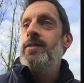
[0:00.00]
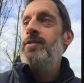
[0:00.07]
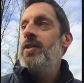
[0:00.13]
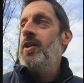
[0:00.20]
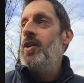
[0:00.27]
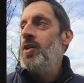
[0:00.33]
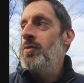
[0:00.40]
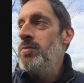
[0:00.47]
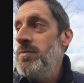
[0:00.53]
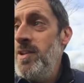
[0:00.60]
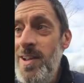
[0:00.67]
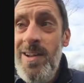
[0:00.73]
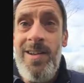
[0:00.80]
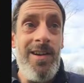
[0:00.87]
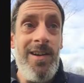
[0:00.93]
So
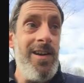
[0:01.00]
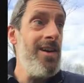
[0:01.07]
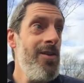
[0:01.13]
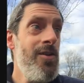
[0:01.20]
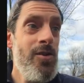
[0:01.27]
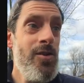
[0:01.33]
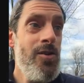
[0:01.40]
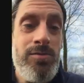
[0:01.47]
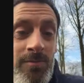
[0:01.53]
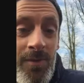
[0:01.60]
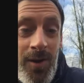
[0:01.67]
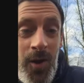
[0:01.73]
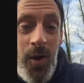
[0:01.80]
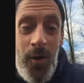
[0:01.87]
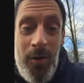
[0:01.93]
yeah, I know,
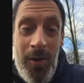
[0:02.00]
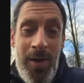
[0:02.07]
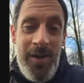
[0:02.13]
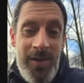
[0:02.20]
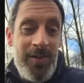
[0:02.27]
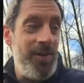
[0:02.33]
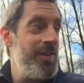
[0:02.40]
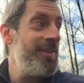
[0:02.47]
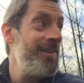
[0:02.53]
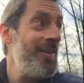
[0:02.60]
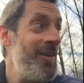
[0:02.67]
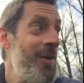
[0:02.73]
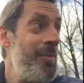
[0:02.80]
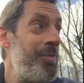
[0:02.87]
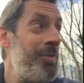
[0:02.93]
I'm alright,
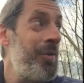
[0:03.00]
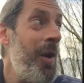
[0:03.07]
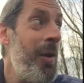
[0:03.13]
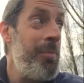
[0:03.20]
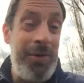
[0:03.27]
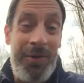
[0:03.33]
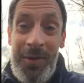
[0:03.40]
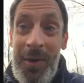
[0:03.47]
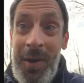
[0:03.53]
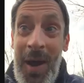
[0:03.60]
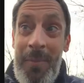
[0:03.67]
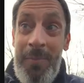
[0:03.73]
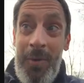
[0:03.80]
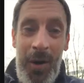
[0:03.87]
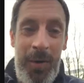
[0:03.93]
stop,
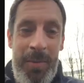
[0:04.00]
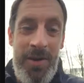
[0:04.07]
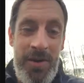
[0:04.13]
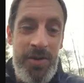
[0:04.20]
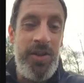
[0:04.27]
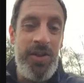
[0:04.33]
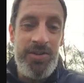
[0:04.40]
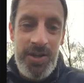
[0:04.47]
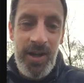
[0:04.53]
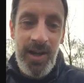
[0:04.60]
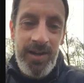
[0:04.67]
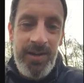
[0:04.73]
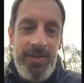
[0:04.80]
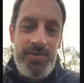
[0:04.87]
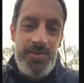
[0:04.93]
I'm coming to the
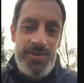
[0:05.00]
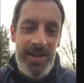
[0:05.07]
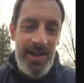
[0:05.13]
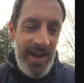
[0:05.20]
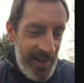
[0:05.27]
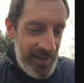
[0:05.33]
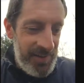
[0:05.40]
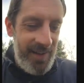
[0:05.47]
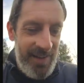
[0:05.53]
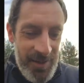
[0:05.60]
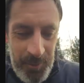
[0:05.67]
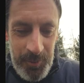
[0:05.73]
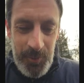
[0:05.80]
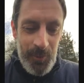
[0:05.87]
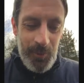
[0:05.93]
challenge. I'll tell
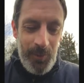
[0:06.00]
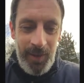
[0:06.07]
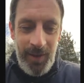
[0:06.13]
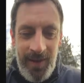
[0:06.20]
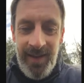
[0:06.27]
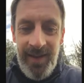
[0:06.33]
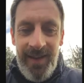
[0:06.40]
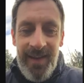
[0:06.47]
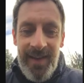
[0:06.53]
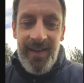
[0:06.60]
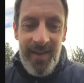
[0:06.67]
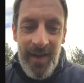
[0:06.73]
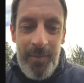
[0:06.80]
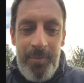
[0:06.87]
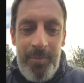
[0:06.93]
you all
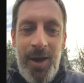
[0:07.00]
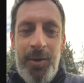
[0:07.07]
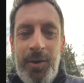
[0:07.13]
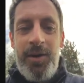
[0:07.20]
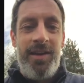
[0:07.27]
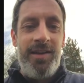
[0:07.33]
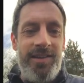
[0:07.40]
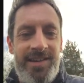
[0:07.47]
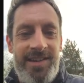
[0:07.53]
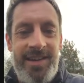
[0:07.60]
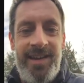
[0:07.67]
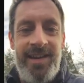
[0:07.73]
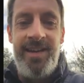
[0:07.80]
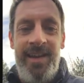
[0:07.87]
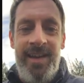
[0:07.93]
about
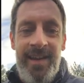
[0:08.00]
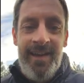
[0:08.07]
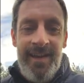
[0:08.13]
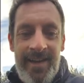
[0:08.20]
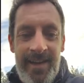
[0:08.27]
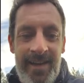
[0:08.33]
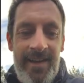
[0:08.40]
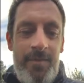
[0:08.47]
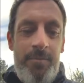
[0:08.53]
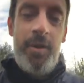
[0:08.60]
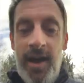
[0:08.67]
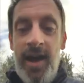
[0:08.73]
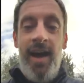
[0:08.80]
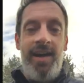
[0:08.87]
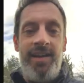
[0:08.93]
it.
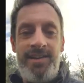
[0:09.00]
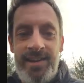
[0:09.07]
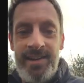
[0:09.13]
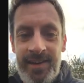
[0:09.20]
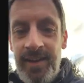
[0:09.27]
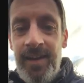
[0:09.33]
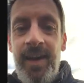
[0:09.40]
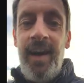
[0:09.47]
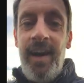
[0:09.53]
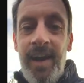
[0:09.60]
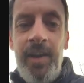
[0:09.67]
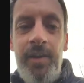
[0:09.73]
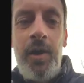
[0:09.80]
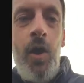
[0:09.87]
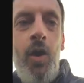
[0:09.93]
But I
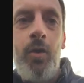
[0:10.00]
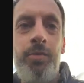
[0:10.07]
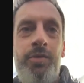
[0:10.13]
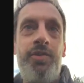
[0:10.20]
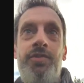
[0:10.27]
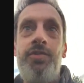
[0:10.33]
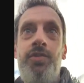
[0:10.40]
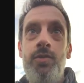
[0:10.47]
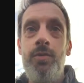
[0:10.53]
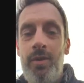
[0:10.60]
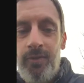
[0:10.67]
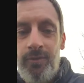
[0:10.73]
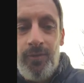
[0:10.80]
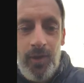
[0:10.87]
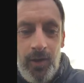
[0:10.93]
had hoped to
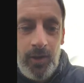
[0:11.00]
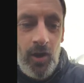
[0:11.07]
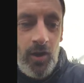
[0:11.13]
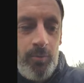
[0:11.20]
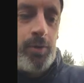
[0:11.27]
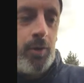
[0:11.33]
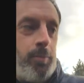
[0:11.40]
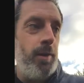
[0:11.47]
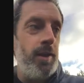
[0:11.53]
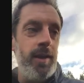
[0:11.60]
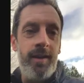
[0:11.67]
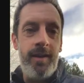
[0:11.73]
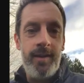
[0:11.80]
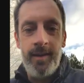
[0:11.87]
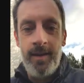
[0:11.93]
have gone
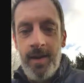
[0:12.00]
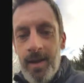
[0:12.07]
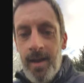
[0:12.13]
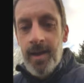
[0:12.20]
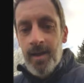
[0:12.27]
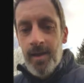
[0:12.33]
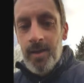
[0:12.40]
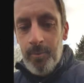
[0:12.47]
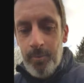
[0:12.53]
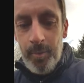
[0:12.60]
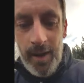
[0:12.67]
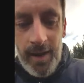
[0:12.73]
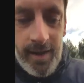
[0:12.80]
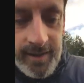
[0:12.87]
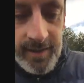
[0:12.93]
public
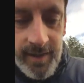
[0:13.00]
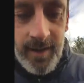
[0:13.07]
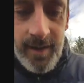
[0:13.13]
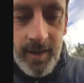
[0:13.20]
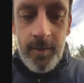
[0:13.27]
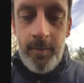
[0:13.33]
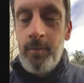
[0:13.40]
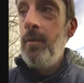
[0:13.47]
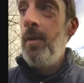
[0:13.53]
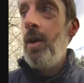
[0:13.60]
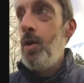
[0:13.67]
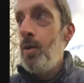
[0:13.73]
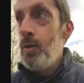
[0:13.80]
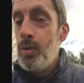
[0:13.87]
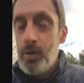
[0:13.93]
back in
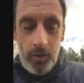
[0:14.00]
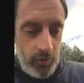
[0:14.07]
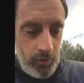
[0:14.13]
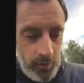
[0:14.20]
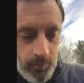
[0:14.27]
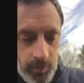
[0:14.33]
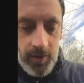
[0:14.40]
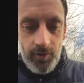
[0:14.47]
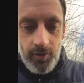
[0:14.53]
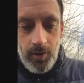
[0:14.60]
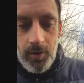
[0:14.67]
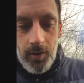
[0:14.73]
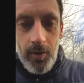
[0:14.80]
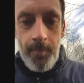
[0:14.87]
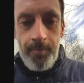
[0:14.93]
August of this
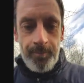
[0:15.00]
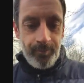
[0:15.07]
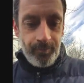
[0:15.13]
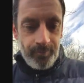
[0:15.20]
year,